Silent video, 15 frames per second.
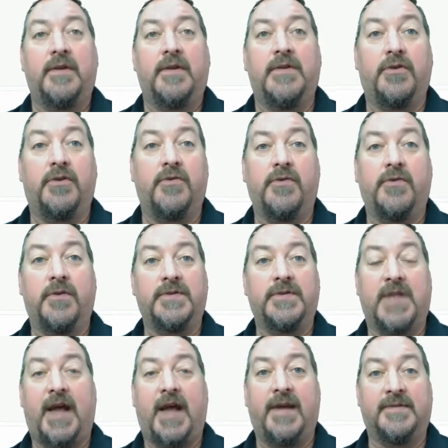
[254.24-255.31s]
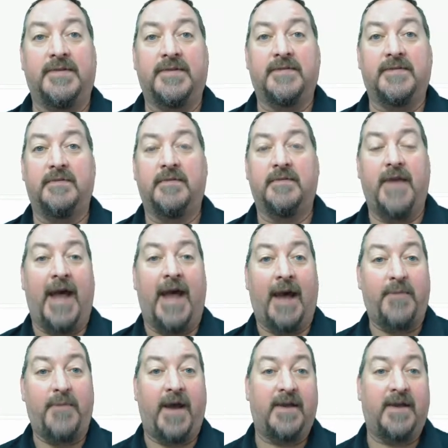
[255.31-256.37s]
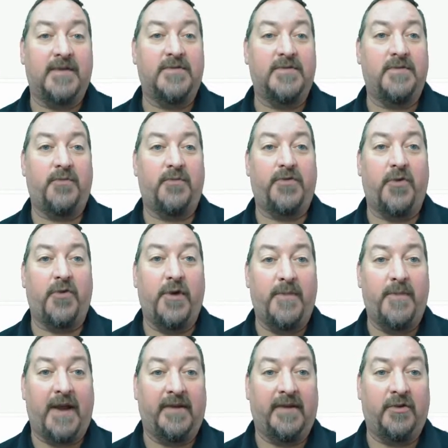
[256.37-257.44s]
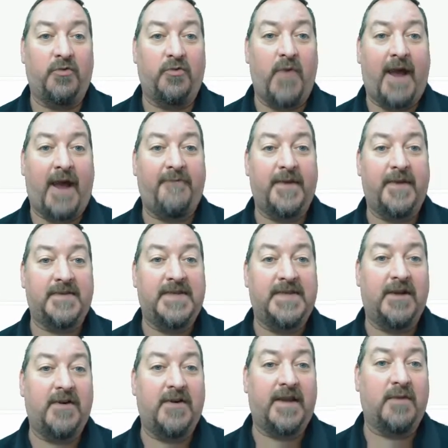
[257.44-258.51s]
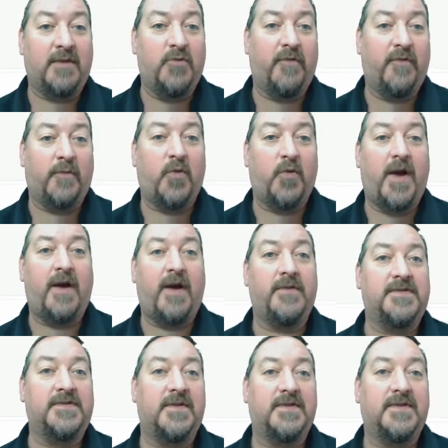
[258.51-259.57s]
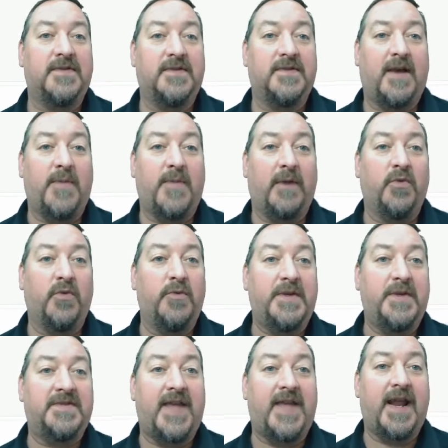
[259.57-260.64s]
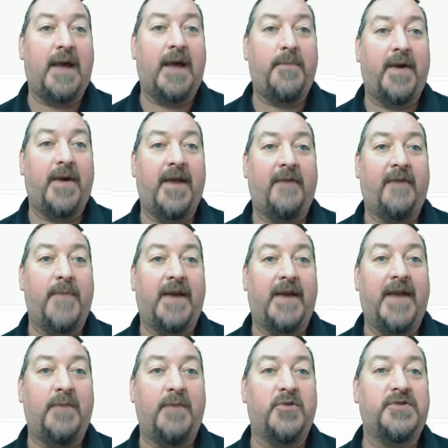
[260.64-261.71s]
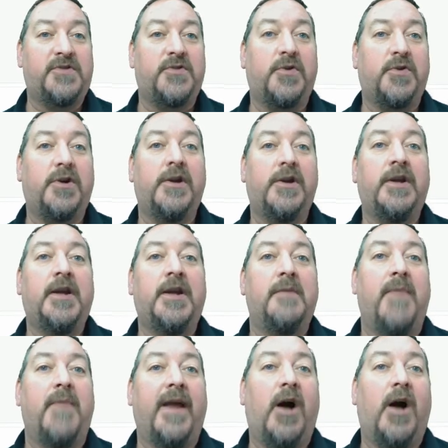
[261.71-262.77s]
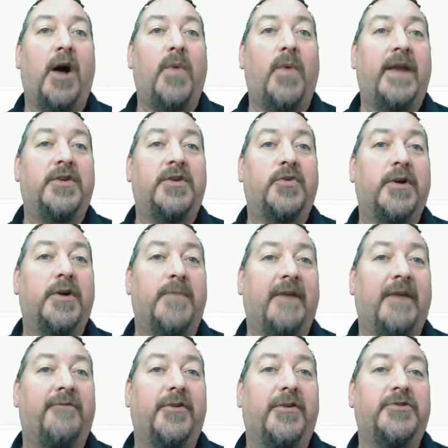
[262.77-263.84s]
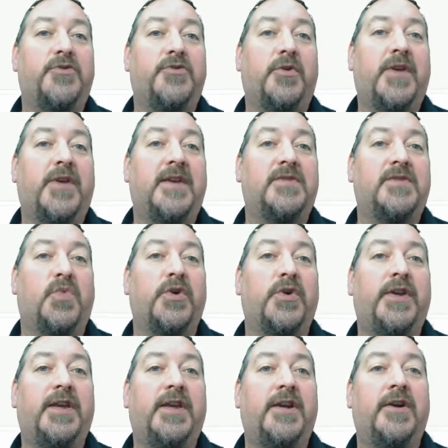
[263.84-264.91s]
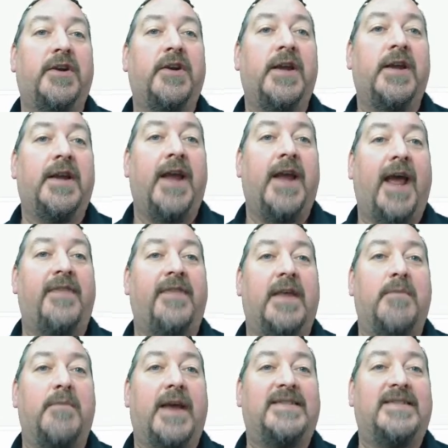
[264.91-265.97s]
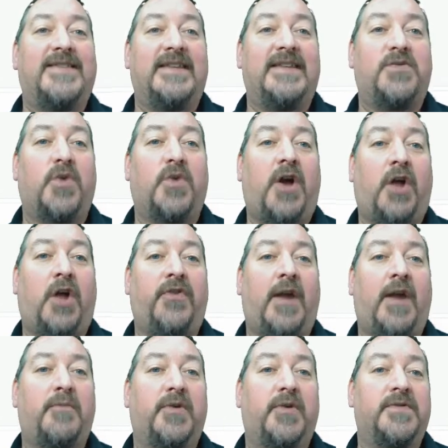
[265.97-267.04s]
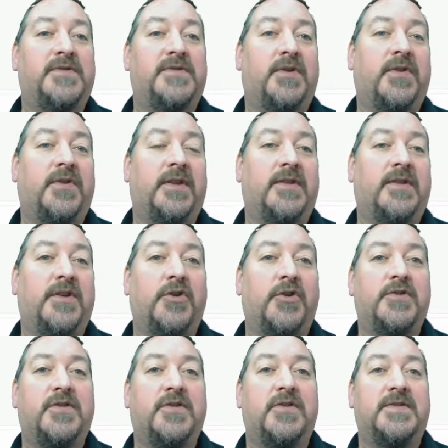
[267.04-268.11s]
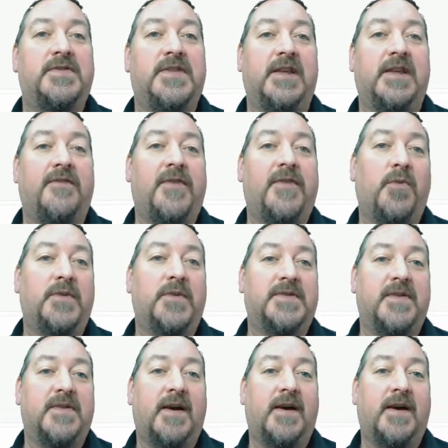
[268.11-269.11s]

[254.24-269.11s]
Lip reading: Google Slides app. I can throw in my little graphics here. I can move them around. So this is how my room is set up. I have my neighbor's door, my hallway door, my virtual kids were here, and then my seats were all numbered so that the nurse could see if there was